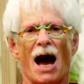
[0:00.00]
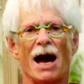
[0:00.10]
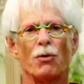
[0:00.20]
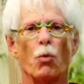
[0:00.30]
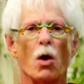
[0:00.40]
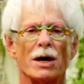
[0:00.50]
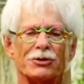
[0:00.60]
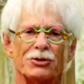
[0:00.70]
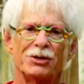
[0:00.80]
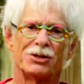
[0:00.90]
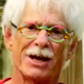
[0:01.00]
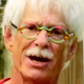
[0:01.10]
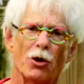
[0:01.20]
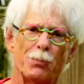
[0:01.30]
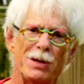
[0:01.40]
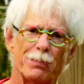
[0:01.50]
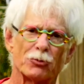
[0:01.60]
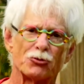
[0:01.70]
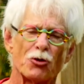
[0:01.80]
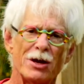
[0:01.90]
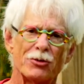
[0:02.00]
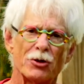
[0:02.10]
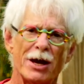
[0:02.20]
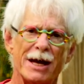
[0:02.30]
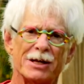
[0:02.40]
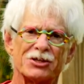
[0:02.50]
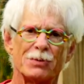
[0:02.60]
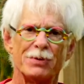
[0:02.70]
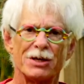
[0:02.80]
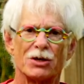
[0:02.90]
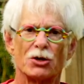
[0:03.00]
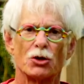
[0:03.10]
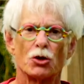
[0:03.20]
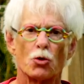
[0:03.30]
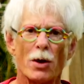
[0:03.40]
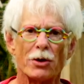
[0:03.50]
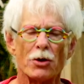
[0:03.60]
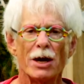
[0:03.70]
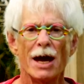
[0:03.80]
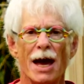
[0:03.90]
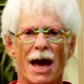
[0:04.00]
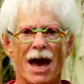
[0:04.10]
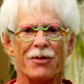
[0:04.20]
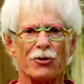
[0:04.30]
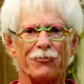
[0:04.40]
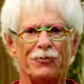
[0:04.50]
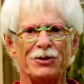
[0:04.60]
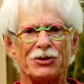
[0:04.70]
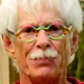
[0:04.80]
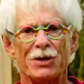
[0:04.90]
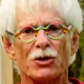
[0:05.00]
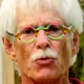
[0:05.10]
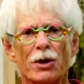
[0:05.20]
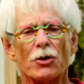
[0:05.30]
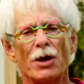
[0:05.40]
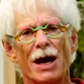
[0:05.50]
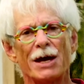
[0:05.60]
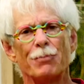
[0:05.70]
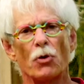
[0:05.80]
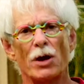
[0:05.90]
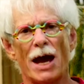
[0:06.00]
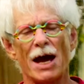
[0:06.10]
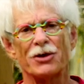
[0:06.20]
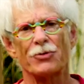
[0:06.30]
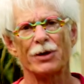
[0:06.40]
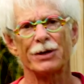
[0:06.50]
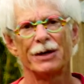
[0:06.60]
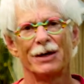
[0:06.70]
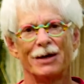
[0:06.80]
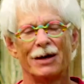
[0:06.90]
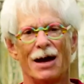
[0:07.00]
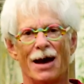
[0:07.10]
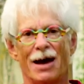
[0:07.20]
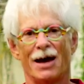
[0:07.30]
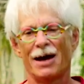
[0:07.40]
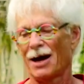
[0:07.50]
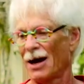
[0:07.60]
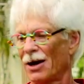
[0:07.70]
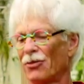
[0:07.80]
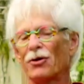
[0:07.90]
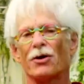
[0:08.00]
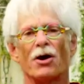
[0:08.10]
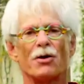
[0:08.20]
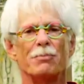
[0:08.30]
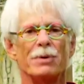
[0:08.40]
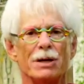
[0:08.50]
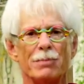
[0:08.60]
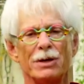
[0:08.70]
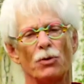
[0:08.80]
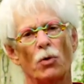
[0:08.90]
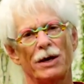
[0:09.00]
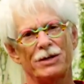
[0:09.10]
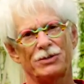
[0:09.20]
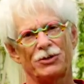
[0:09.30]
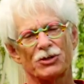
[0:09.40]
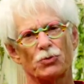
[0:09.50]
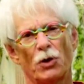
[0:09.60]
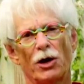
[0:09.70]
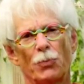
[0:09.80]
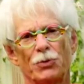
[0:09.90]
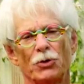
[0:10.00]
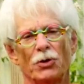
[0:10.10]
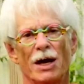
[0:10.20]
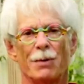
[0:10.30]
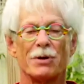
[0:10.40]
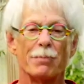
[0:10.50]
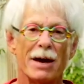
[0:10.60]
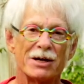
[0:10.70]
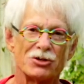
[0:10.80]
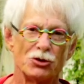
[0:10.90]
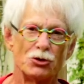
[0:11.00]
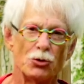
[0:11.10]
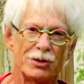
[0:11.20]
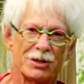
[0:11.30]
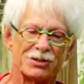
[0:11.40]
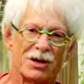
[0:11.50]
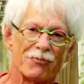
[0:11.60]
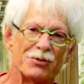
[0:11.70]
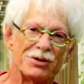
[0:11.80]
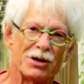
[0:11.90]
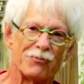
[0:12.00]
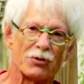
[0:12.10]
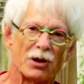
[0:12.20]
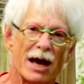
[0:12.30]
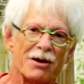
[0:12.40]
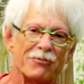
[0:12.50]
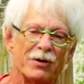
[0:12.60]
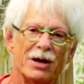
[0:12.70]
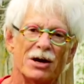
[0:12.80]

I want to help people train their hands to be quicker and their feet to be quicker and more accurate. There are many, many ways that this will help you, but imagine doing this every day of your life